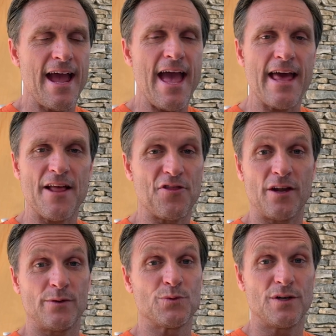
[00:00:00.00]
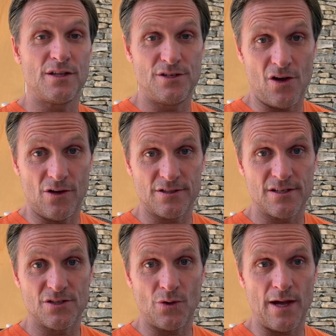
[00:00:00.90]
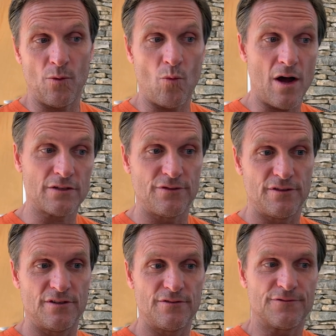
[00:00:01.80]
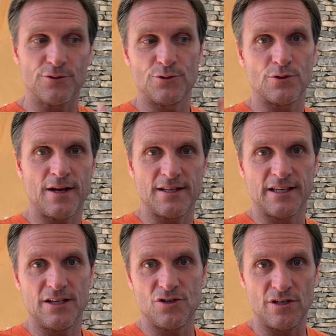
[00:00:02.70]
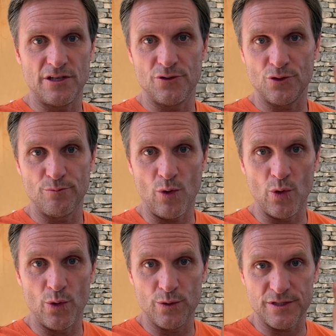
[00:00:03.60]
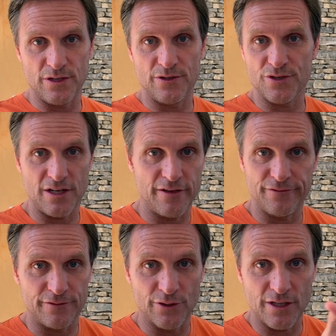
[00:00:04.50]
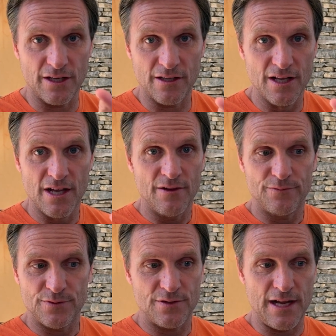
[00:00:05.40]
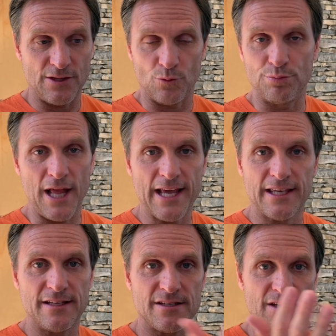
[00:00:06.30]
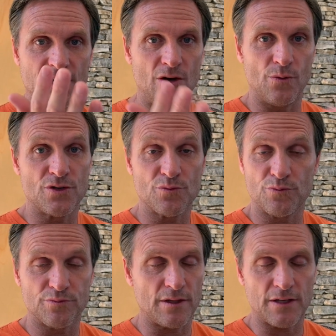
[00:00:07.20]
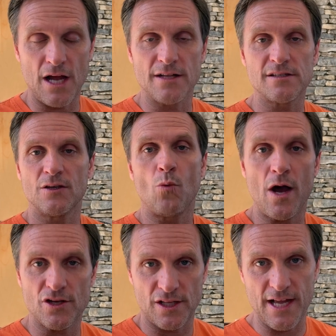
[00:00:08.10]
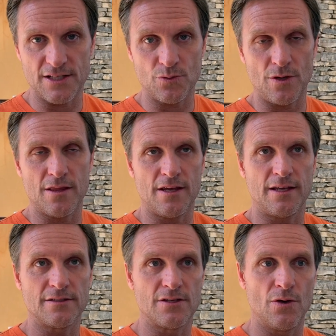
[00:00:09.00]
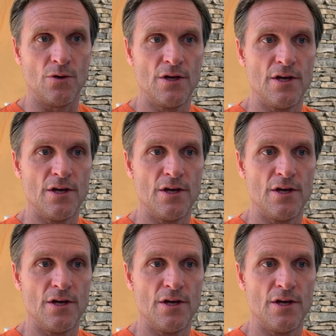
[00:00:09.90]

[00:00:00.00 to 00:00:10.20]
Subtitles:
And I thought it was one of the dogs. So I walked further around the kitchen near their bowls, near their stuff, looking at their blankets, which constantly washing that sort of thing. So